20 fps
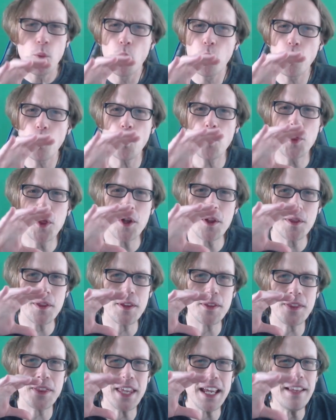The
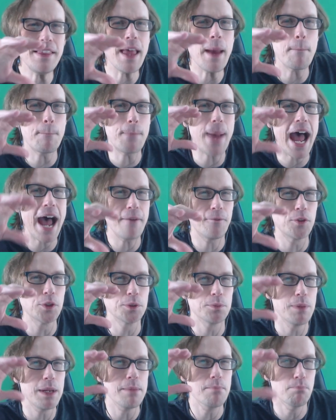thing that
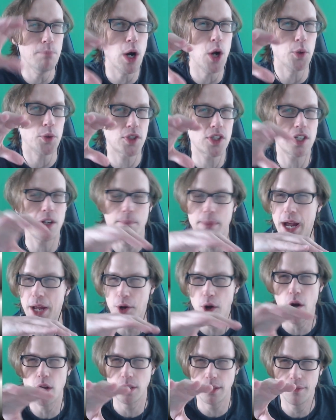baffled me most about
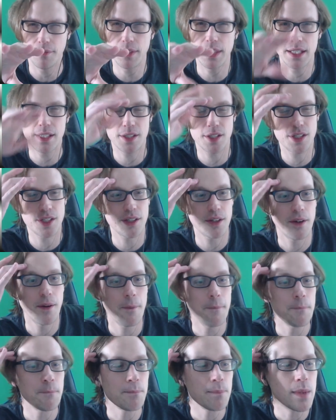all of this
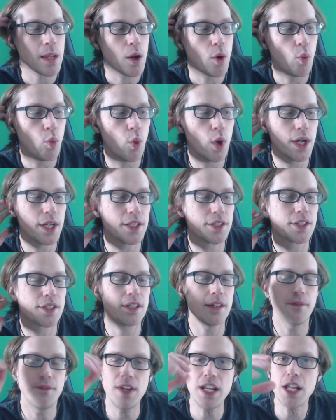was
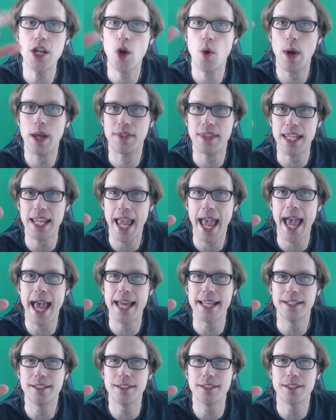the video at the
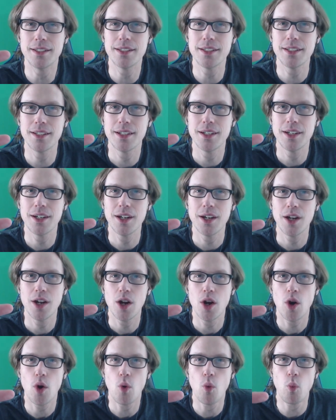end
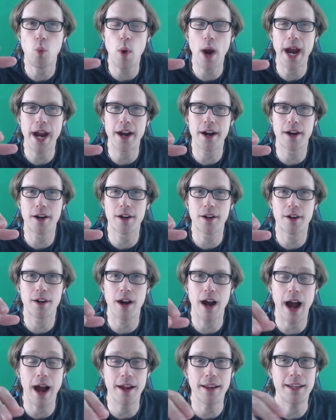where
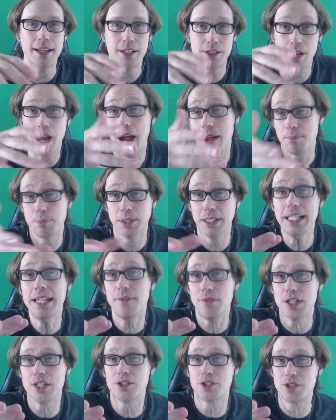I
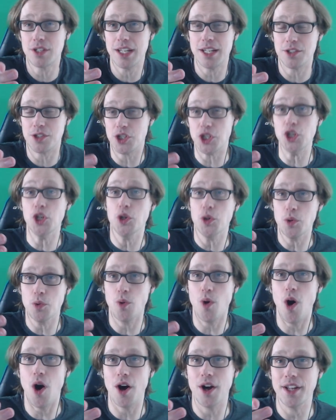believe it's you
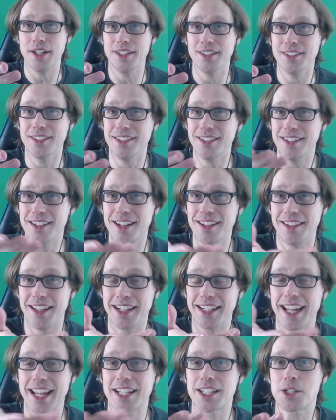on
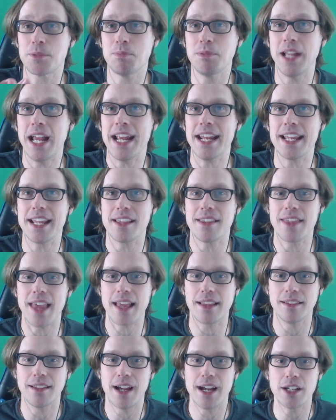like explaining
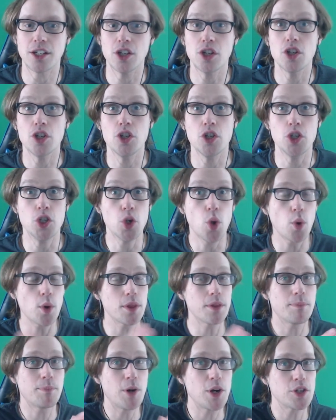that like you're
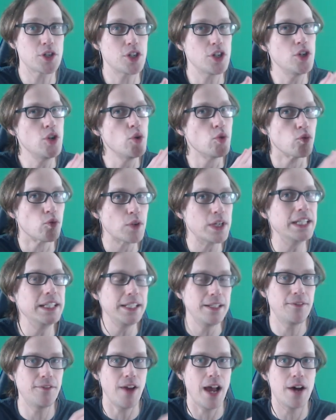the person who
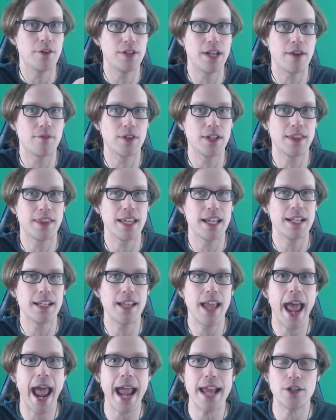really found
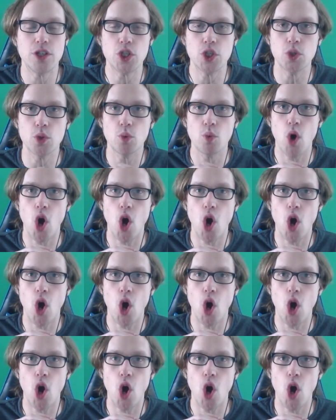everything, and you